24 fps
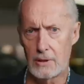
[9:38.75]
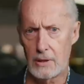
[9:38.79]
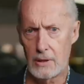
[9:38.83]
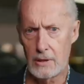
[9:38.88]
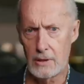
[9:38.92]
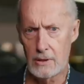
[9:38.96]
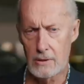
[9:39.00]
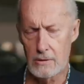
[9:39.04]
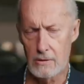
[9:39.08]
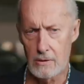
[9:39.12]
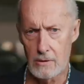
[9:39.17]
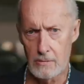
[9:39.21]

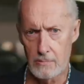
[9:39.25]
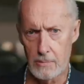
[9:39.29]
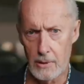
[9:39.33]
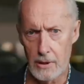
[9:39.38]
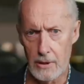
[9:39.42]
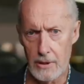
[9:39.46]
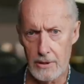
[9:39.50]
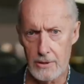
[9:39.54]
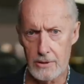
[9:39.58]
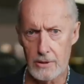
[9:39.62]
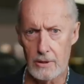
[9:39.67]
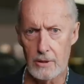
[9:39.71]
into the
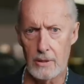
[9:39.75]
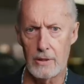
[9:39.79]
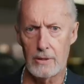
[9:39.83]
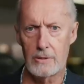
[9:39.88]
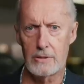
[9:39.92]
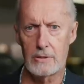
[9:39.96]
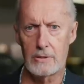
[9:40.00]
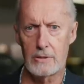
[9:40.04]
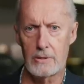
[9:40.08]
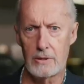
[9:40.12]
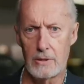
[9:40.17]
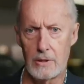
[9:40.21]
body
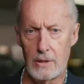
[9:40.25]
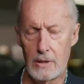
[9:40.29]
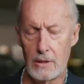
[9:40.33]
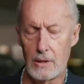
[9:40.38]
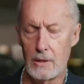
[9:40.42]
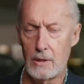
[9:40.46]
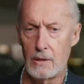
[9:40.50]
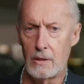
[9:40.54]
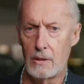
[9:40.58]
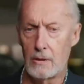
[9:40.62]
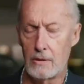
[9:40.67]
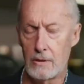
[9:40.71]
sides.
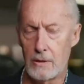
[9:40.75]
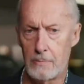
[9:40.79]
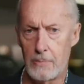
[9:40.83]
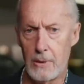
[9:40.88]
On the